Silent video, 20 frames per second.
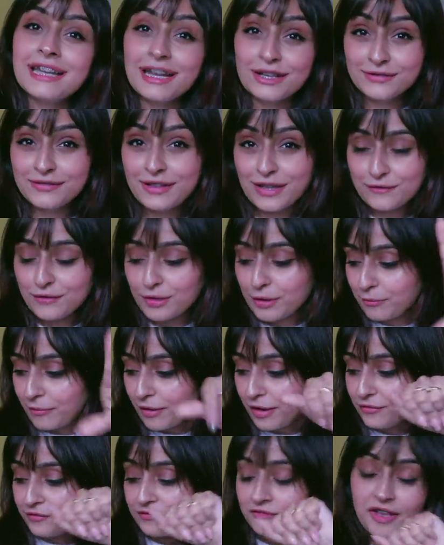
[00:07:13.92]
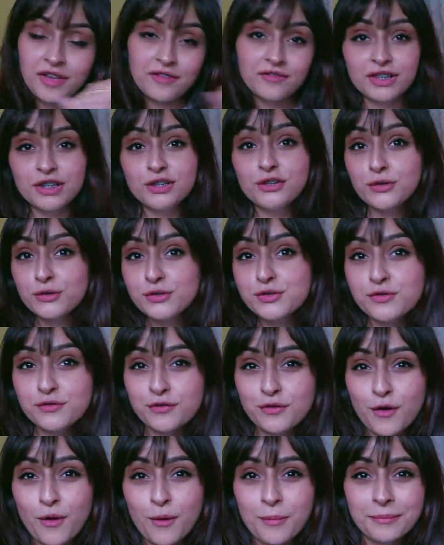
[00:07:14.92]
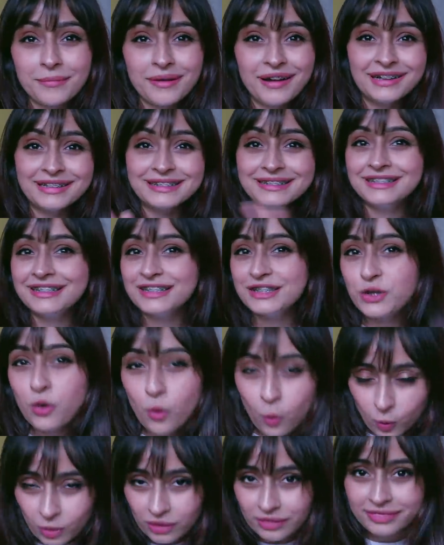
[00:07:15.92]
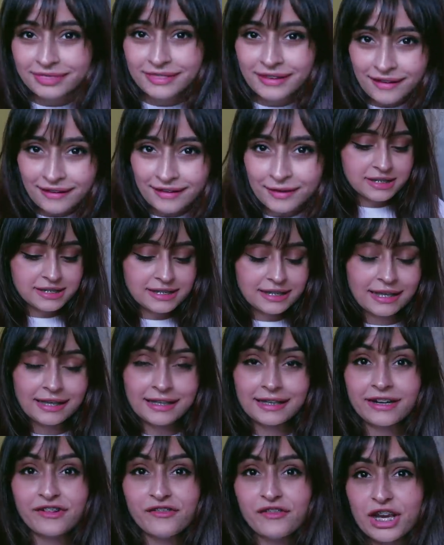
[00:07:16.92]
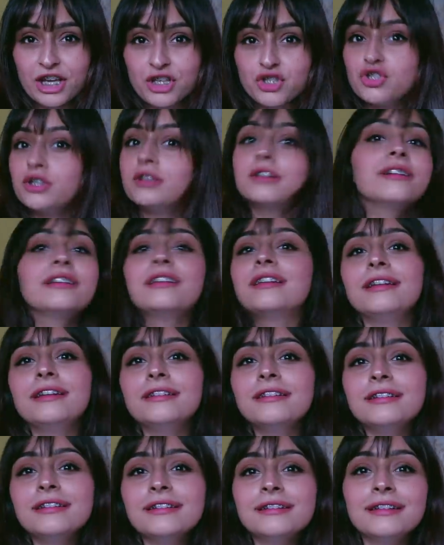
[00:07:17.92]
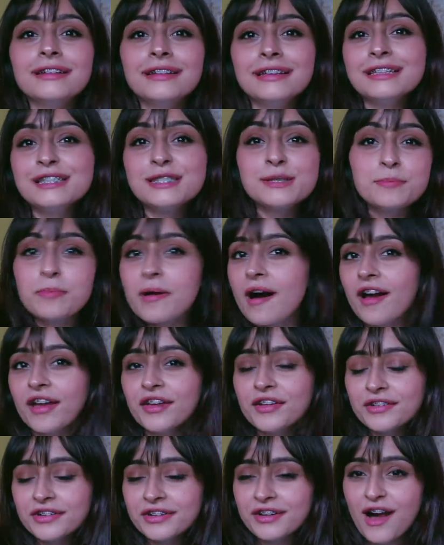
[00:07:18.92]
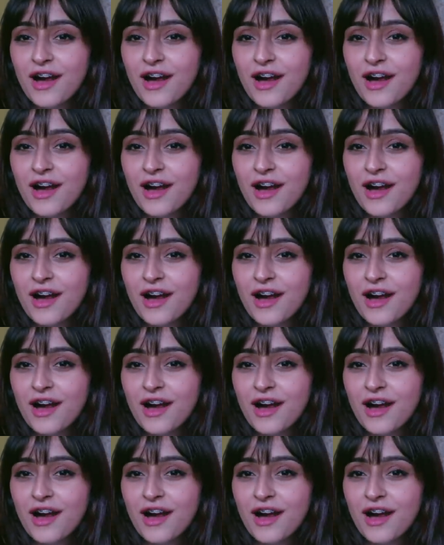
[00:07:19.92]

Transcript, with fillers: kind of like one of my favorite looks from the whole thing. It's like a Rachel Green inspired